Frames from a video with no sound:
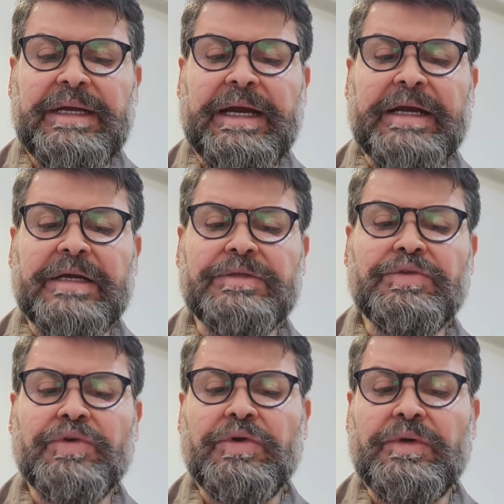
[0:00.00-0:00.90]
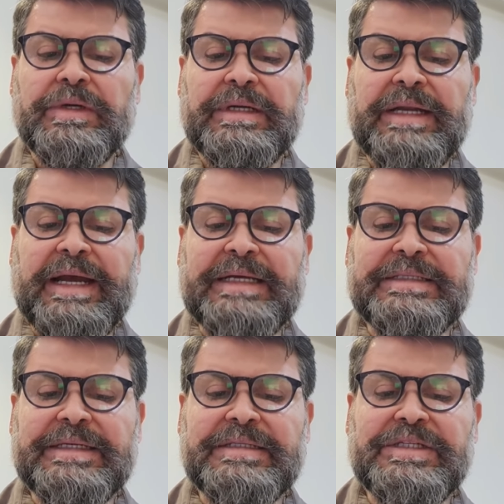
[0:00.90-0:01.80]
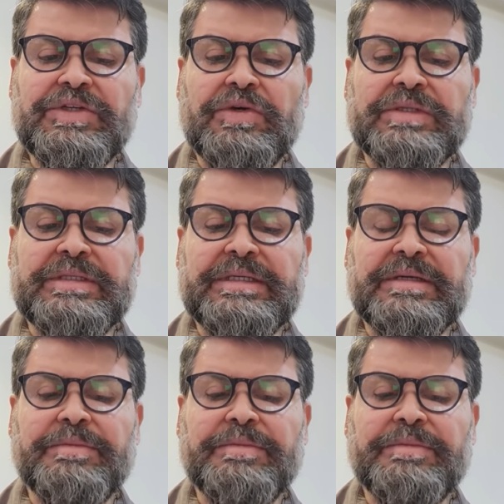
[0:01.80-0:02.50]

acantholytic disorder.